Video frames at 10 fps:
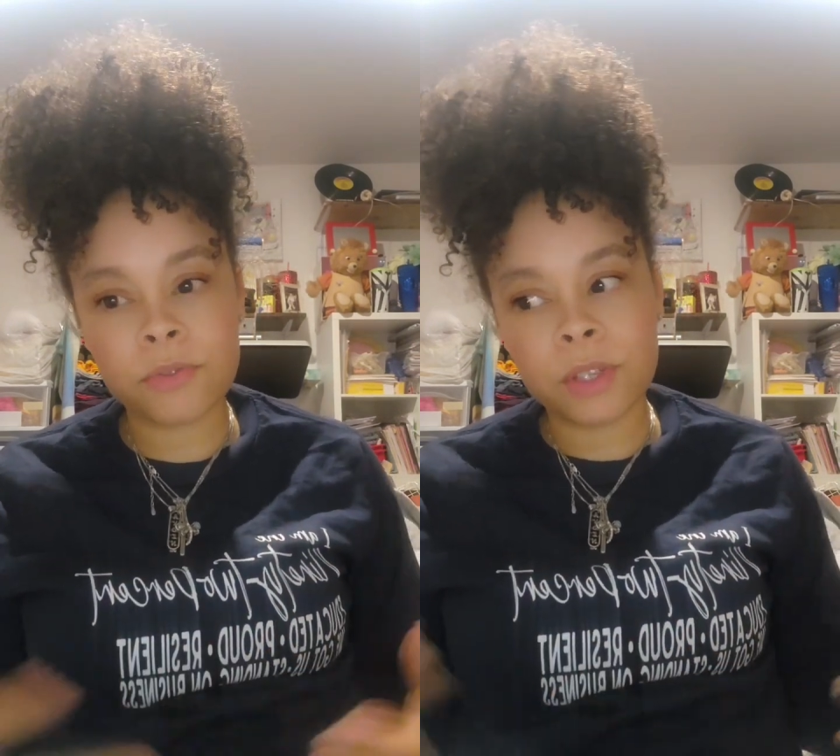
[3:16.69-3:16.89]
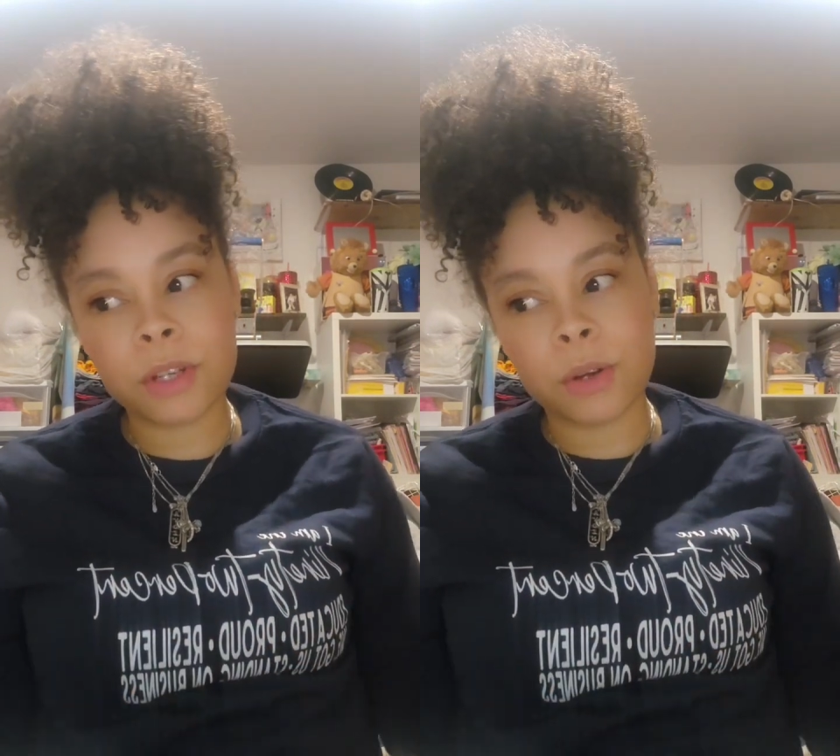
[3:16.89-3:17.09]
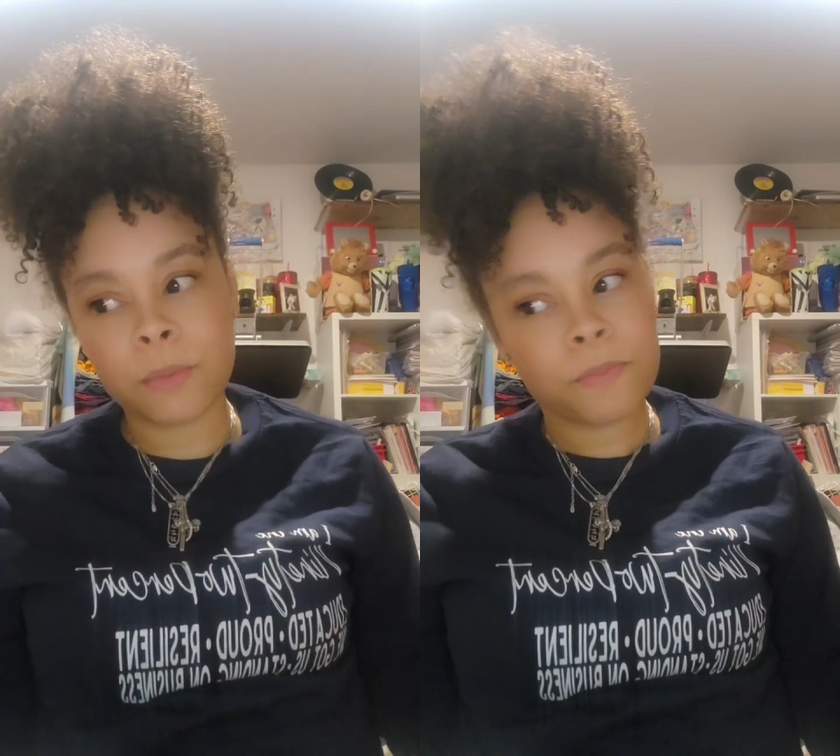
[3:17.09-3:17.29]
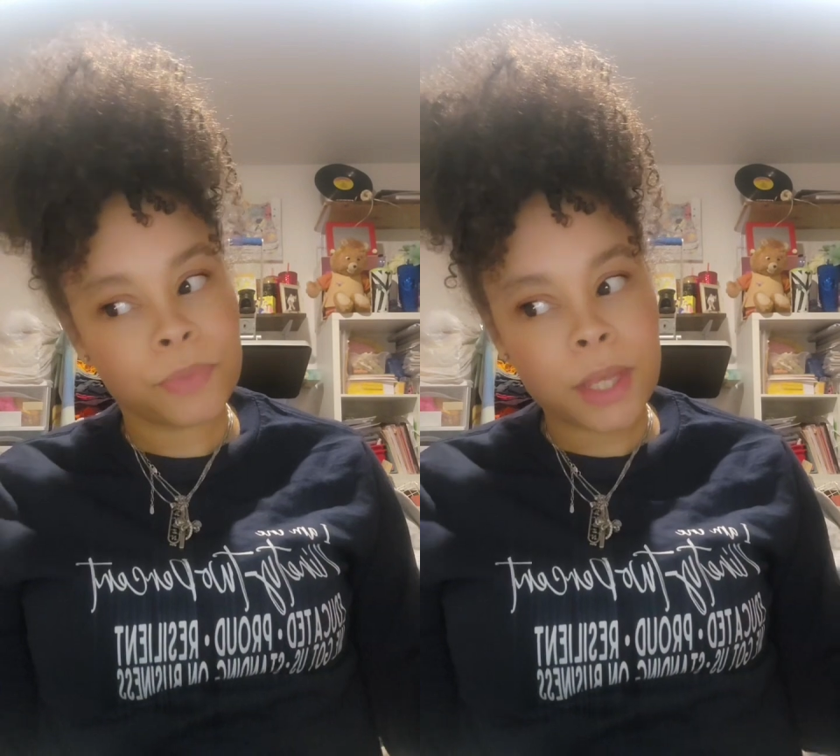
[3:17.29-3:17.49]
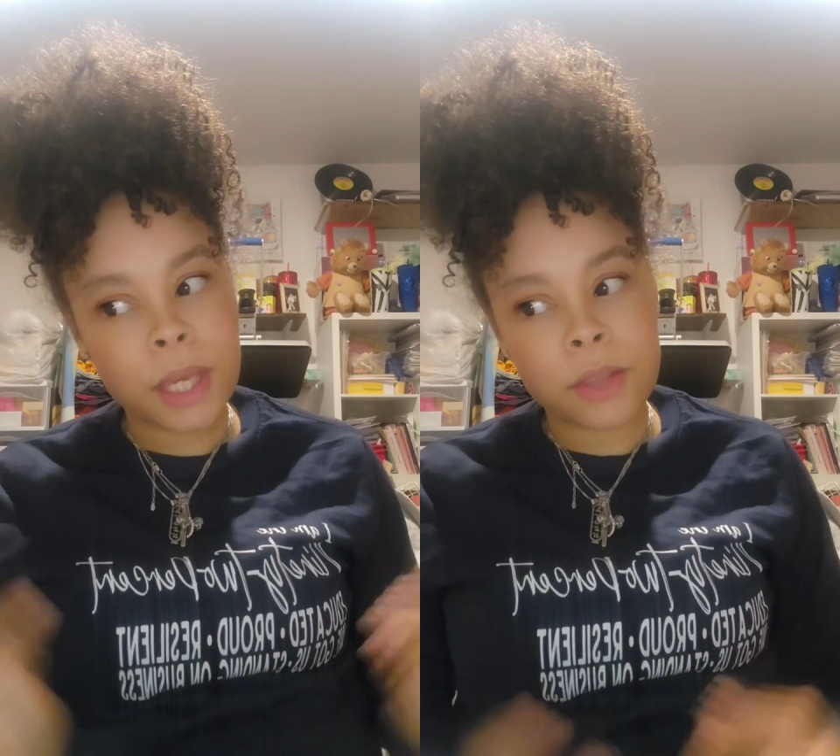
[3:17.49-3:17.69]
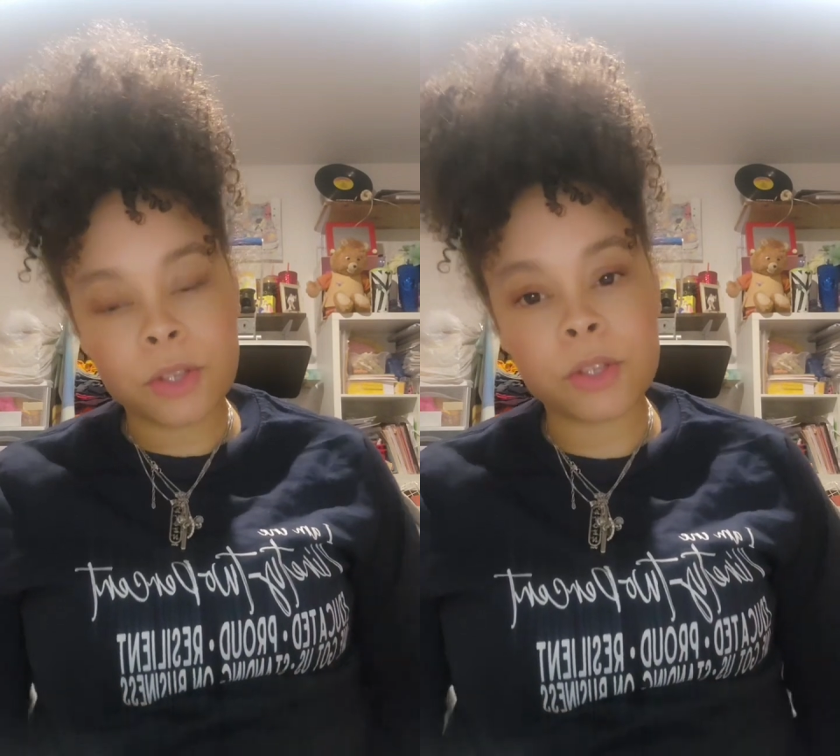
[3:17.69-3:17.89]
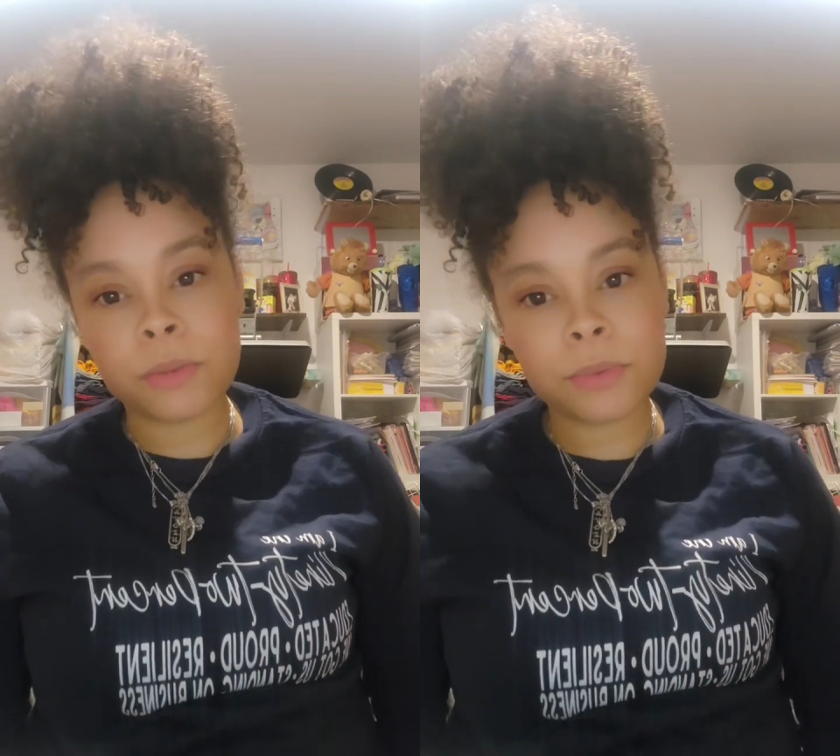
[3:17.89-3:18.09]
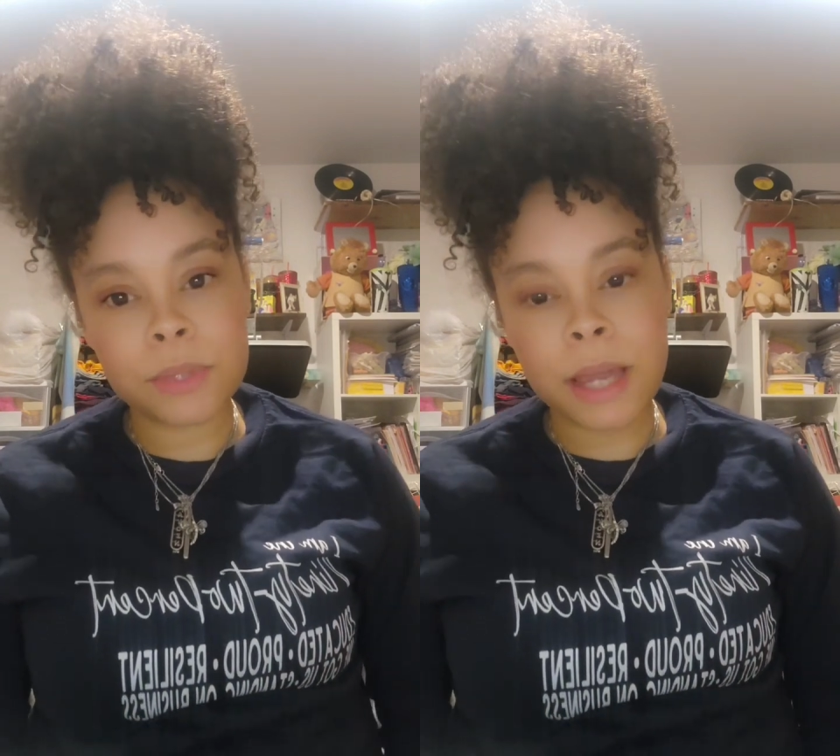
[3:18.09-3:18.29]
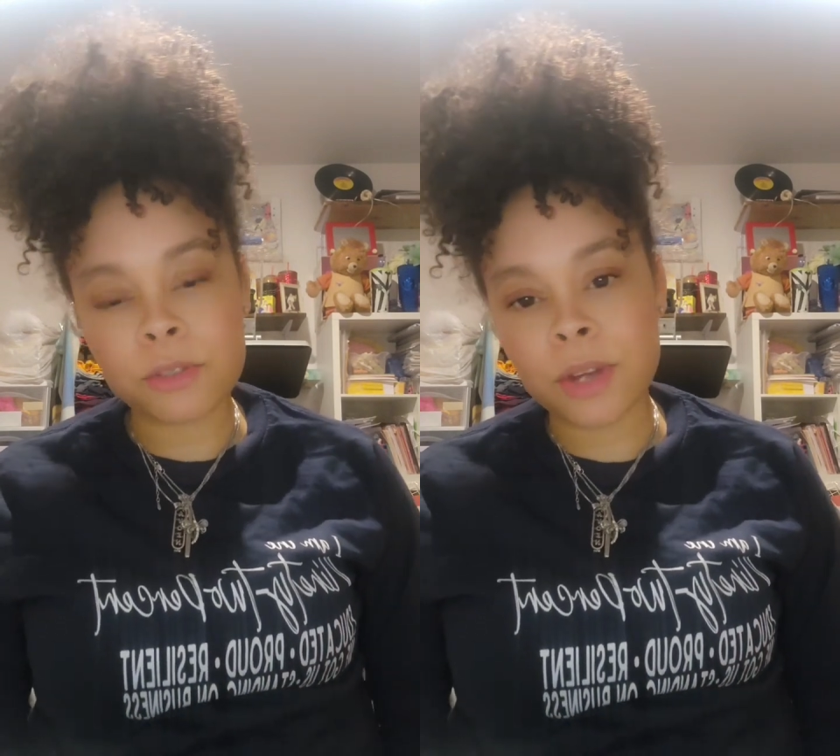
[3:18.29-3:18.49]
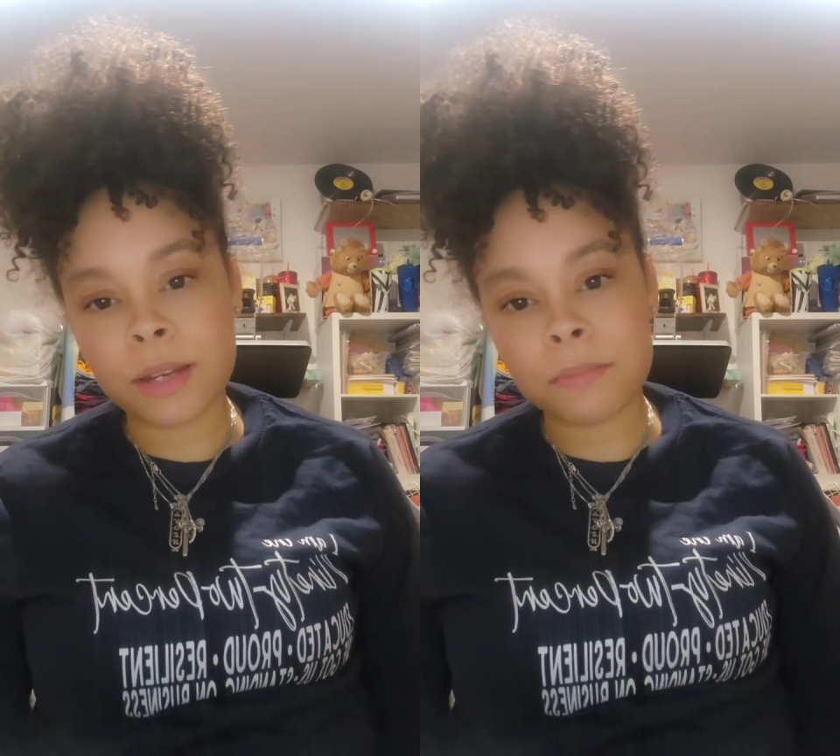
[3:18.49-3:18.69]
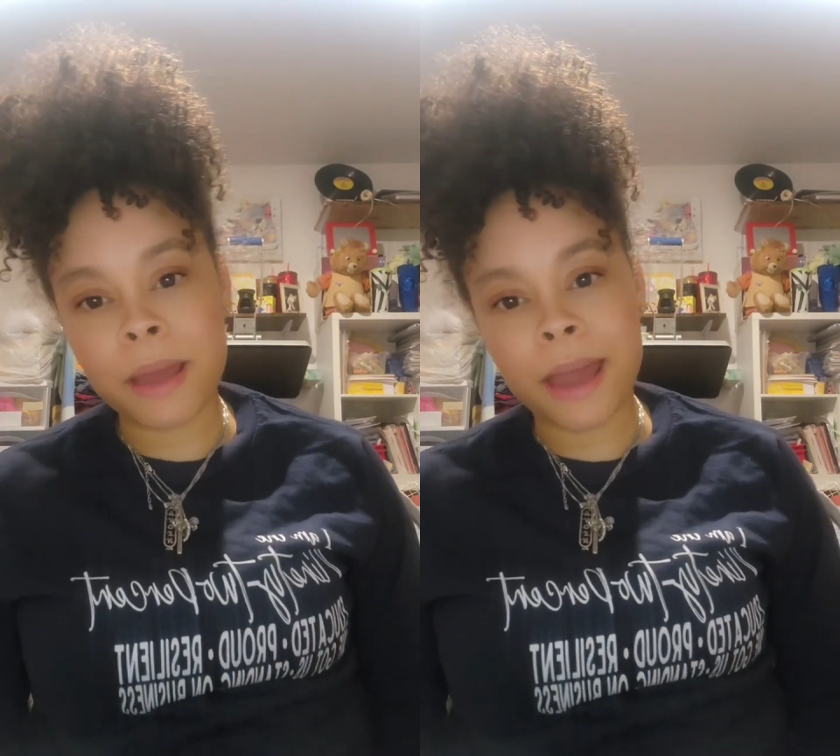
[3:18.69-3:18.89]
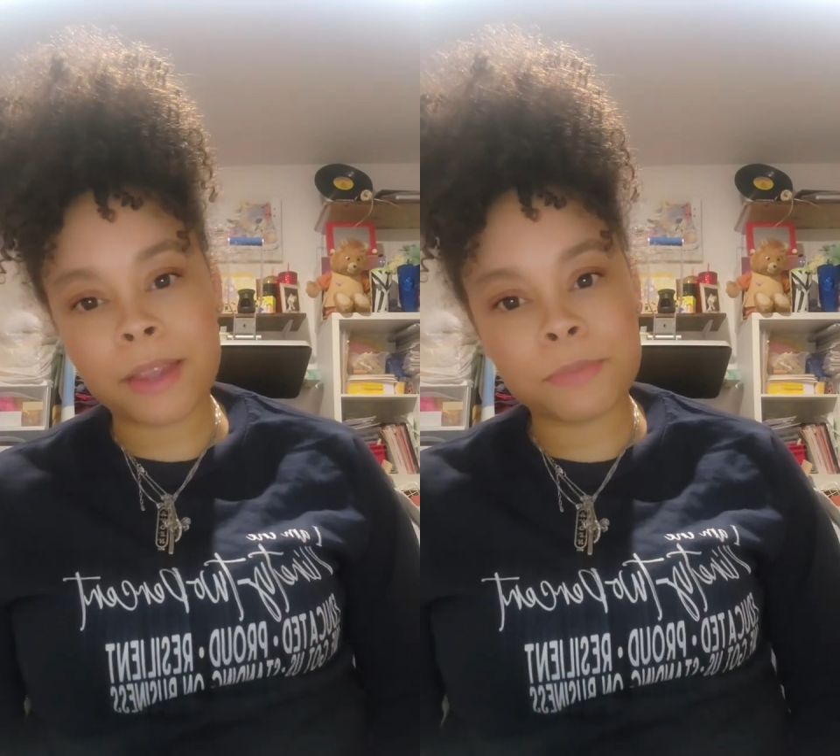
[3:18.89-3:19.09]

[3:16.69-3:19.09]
the downtrodden path,